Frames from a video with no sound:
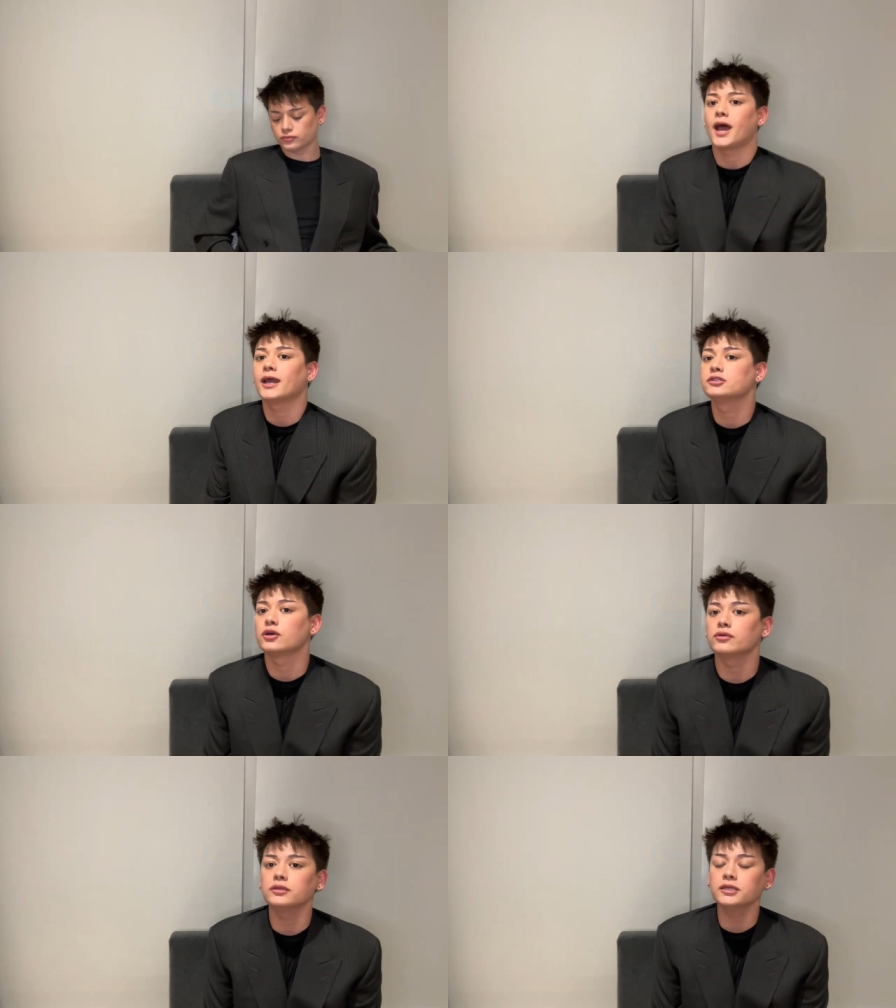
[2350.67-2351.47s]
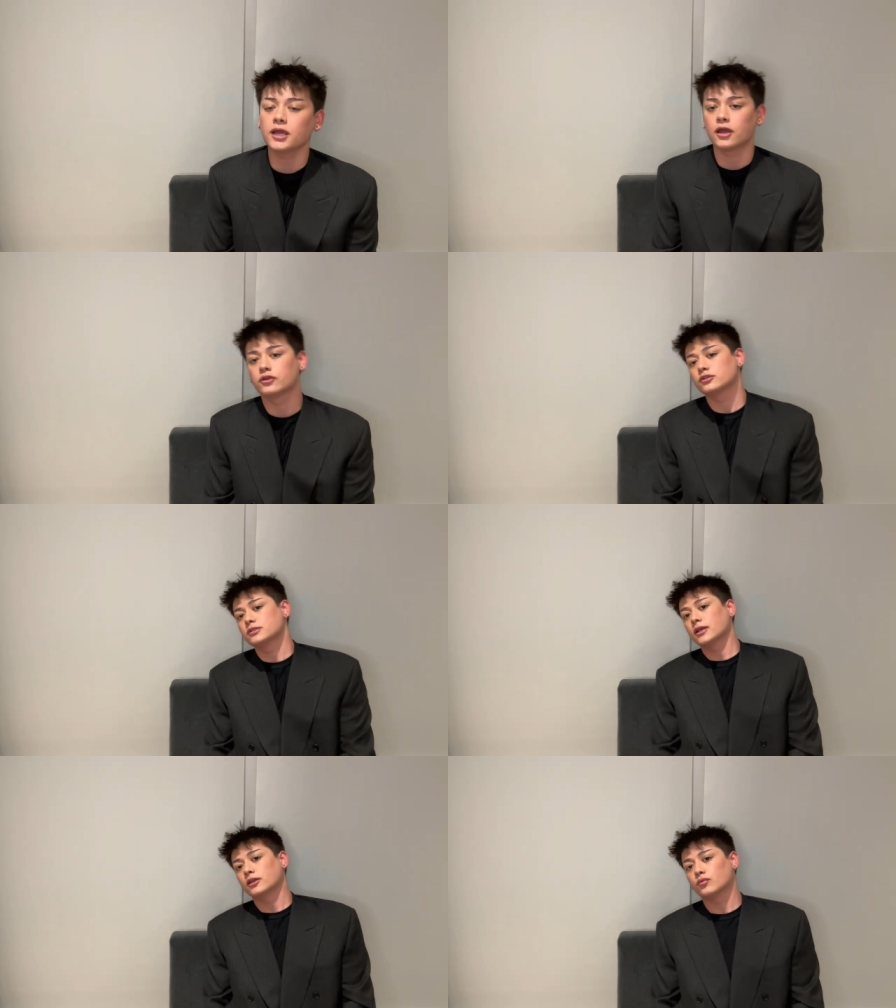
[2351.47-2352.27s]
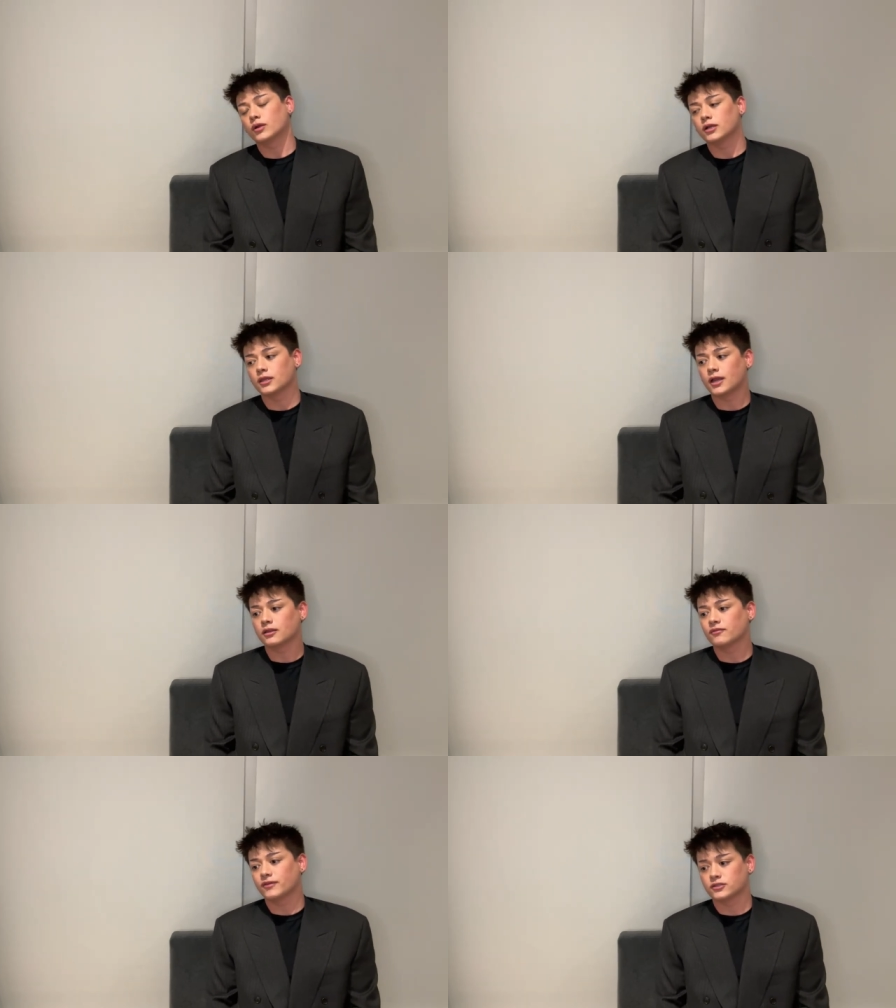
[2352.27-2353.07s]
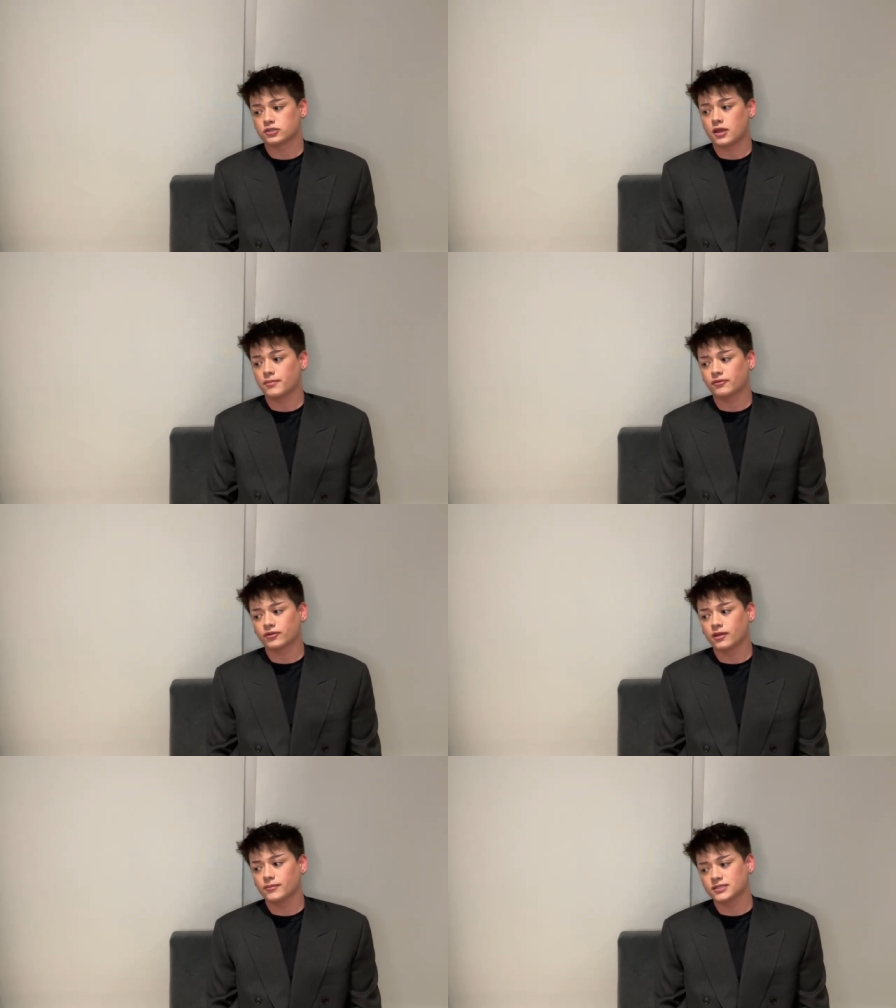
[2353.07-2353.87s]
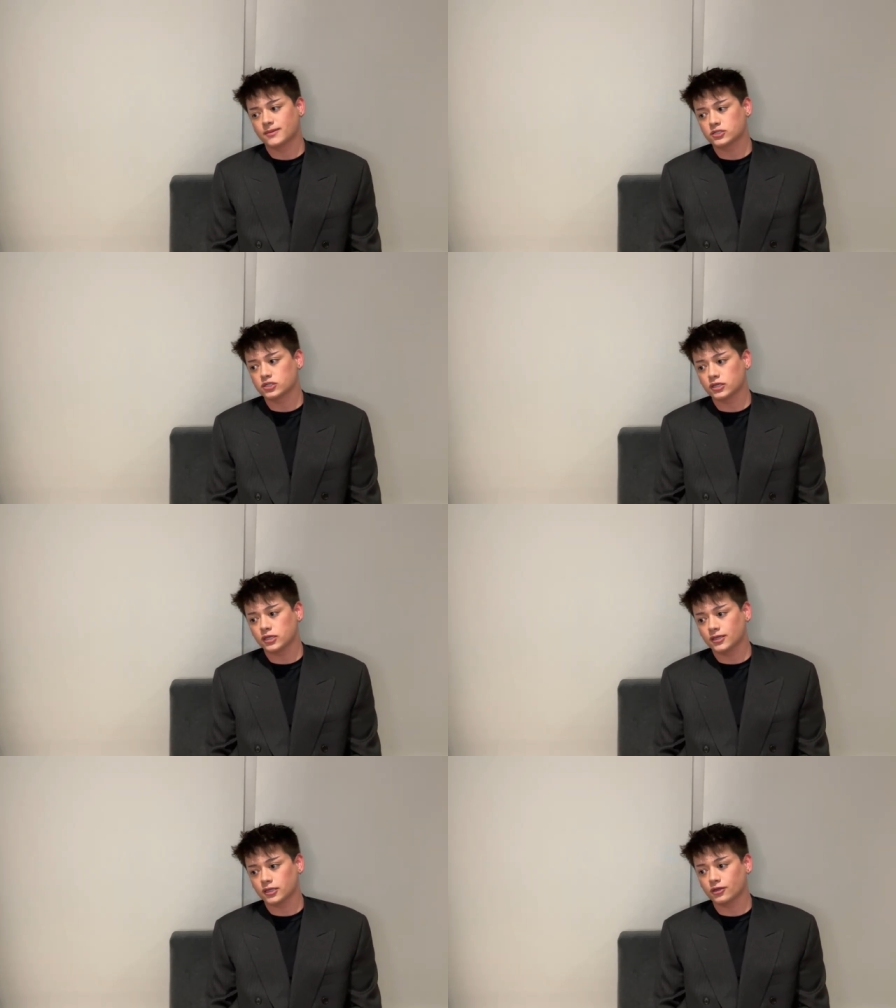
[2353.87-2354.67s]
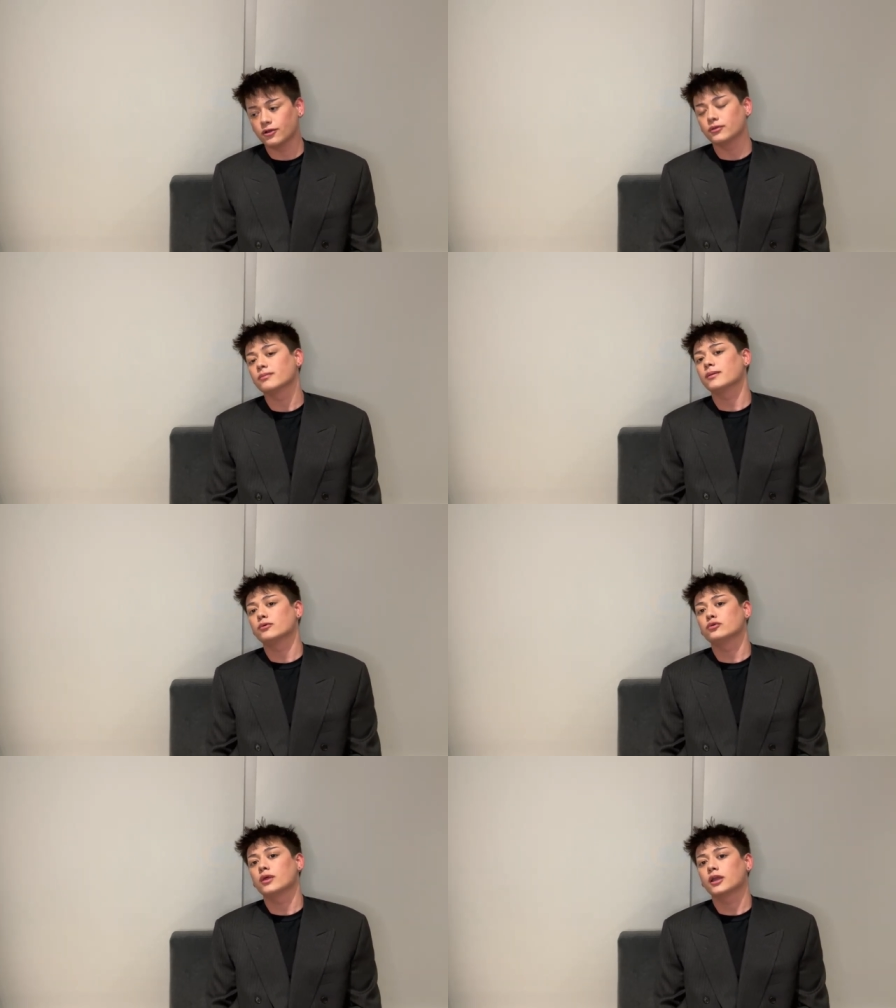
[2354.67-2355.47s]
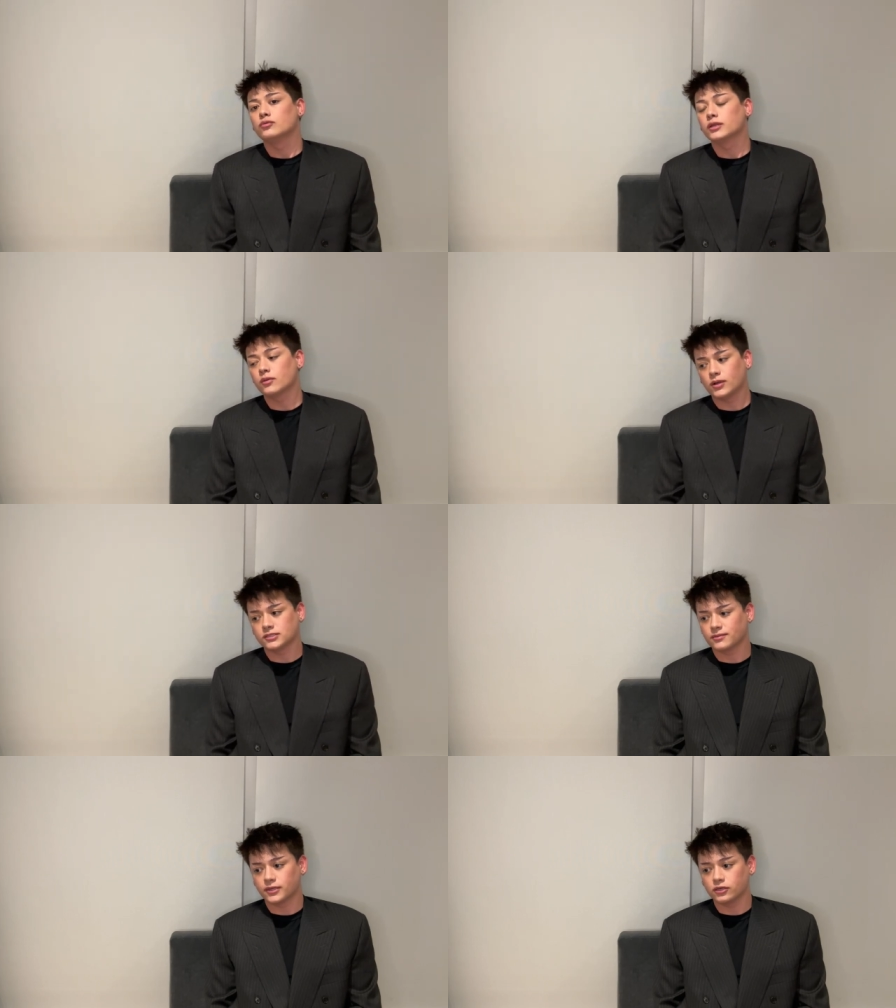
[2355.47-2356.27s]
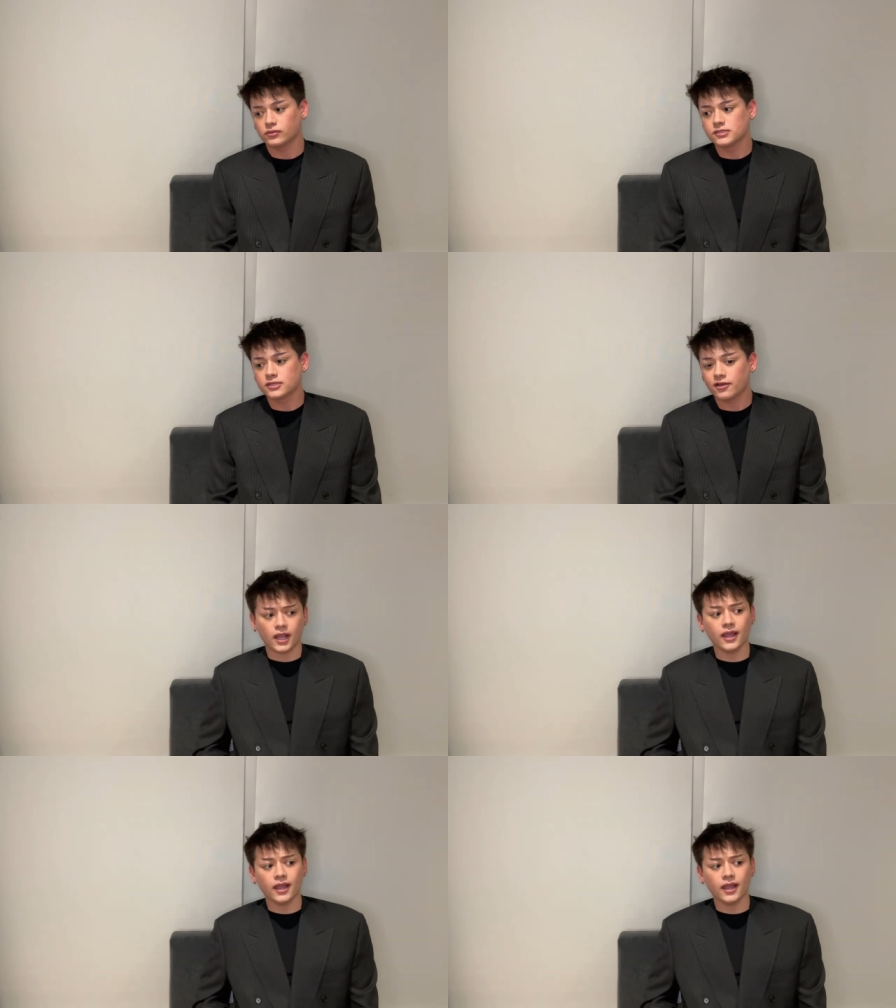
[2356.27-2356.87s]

I totally understand where a lot of the fans are coming from, especially, you know, the people who like really want something new and stuff.